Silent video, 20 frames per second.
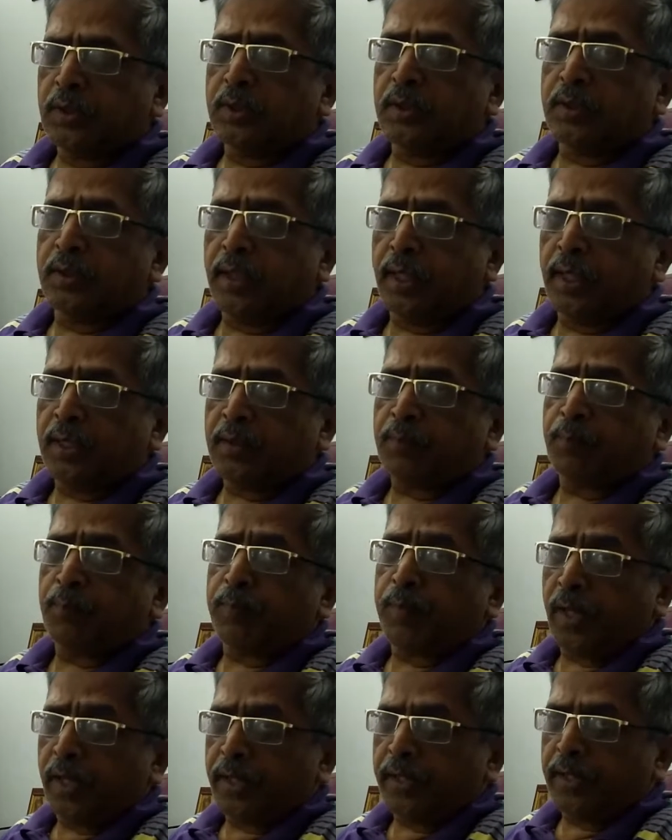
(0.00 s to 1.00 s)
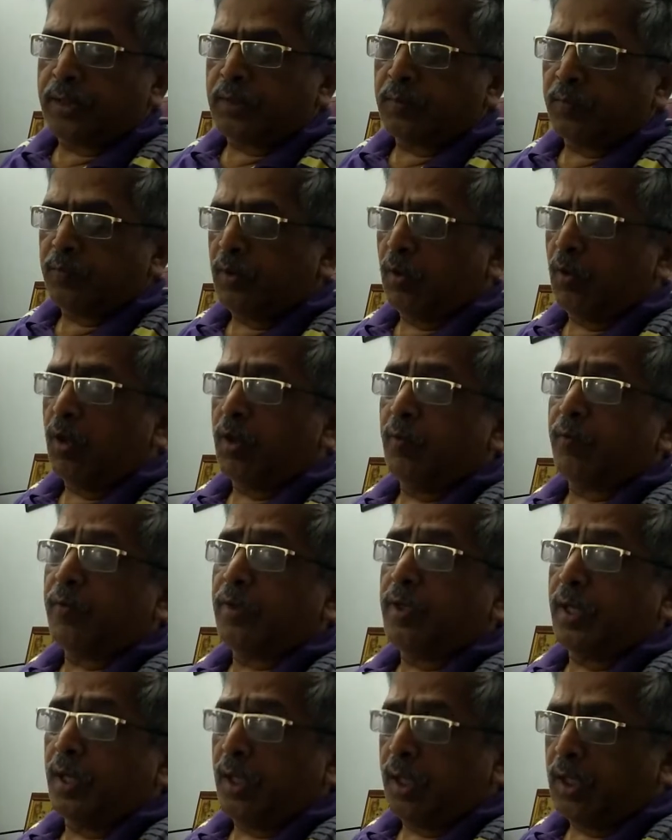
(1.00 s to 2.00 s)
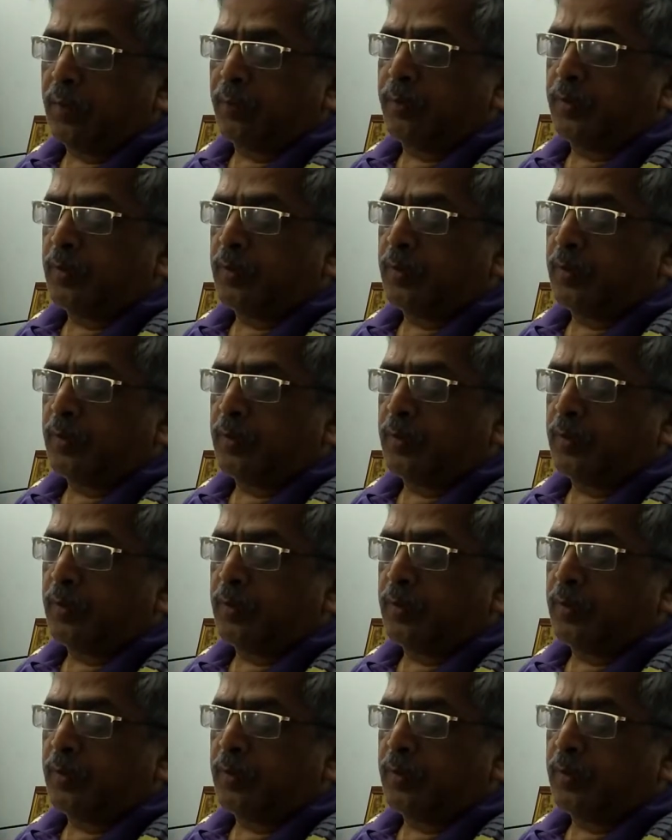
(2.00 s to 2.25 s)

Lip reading: That planet will always help